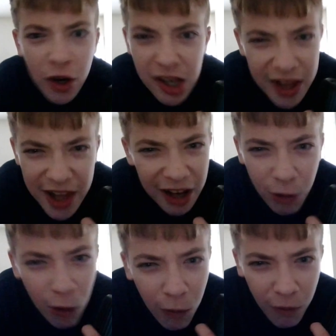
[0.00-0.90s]
not that
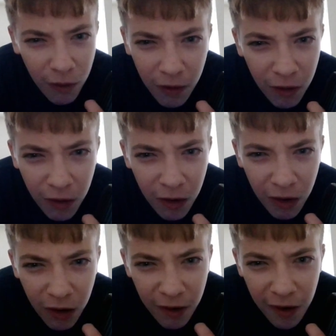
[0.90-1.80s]
cool.
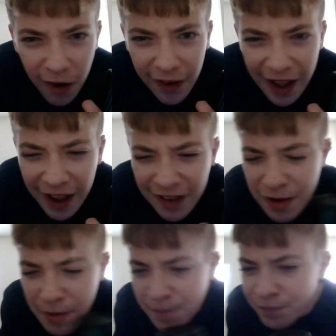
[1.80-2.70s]
Okay?
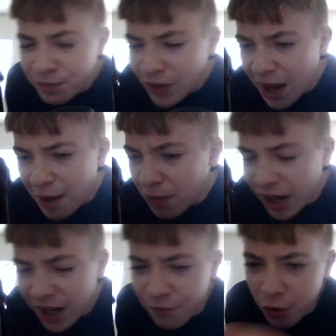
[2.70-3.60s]
I'm not
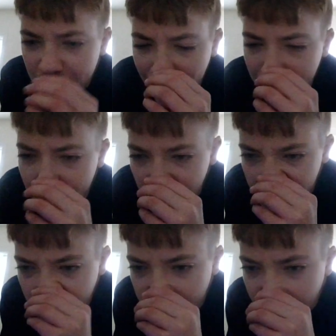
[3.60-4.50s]
going to force my
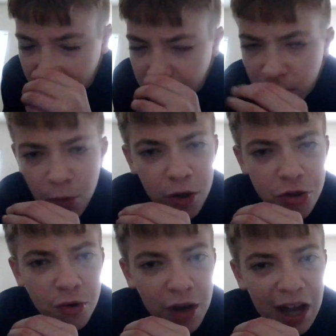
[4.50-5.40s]
opinion, but I do
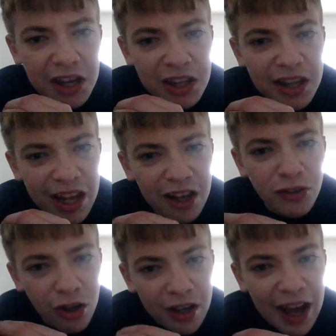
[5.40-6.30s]
want you guys to take a
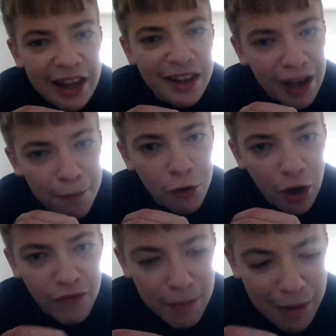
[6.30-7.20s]
look at the
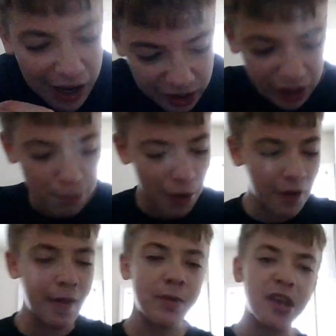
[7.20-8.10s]
Umbreon VMAX and
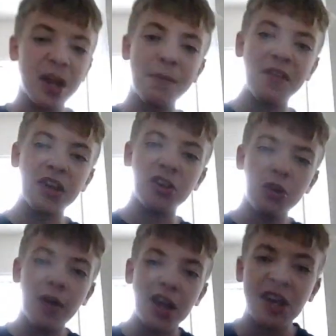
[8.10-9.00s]
compare them to some of these
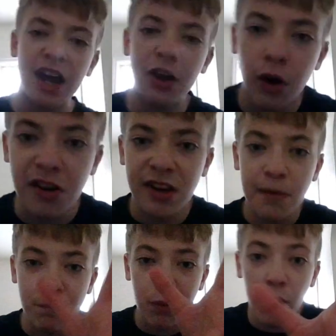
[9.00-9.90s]
new SIRs
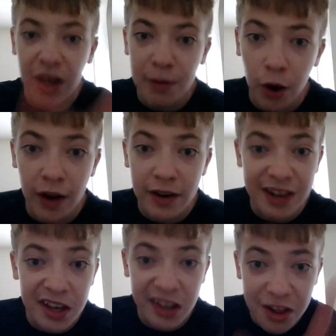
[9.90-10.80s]
that Pokemon,
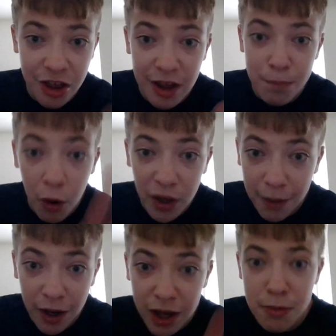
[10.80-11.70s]
TCG,
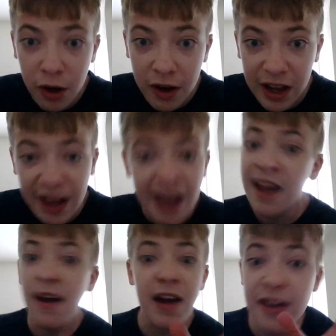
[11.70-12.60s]
Pokemon Community,
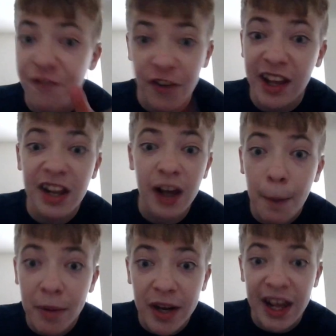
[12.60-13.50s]
the freaking
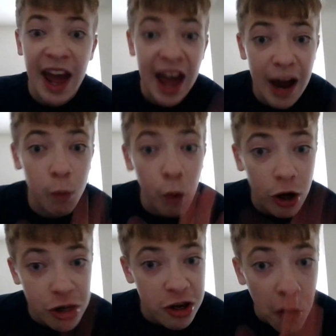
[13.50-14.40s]
company, had
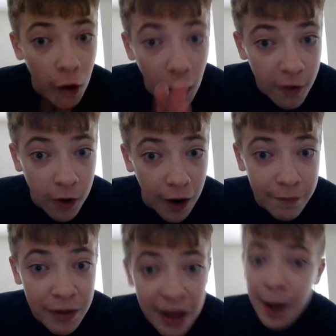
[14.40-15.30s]
worked so hard
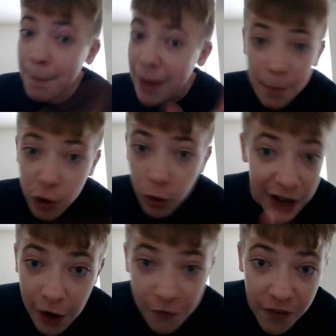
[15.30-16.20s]
on. People don't
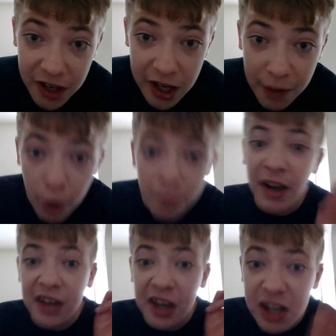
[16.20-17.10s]
care for these anymore
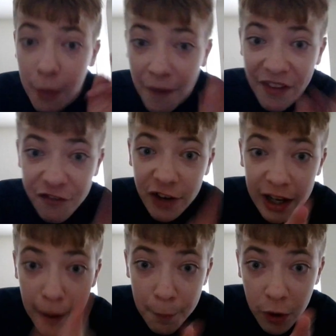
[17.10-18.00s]
because they still want that freaking
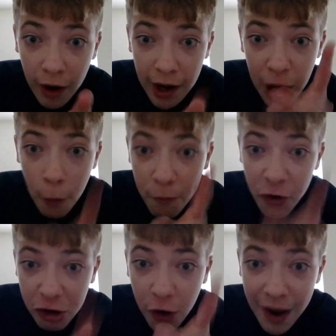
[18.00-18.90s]
Umbreon. I hope
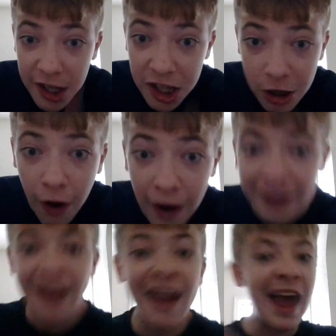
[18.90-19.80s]
those go out of
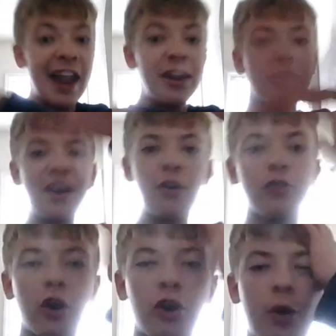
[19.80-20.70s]
stock and they no
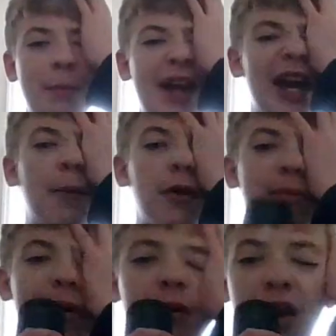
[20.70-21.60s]
longer are being able to be,